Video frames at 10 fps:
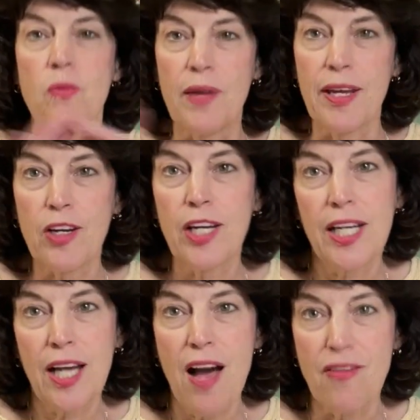We are
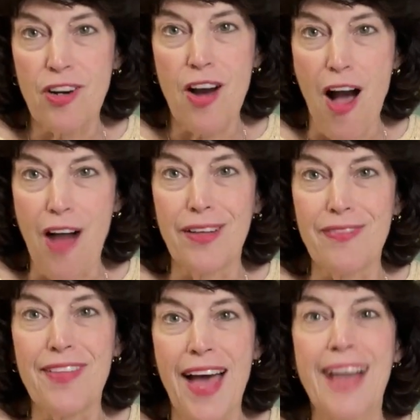going to cover all
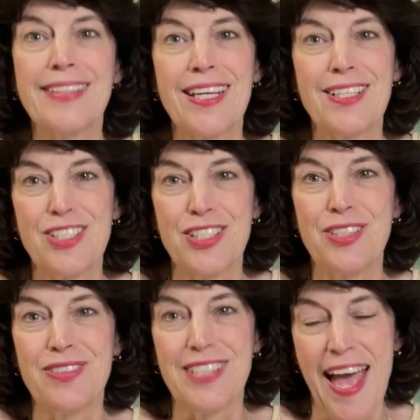of that
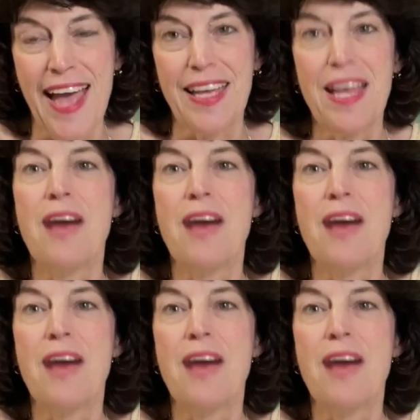today.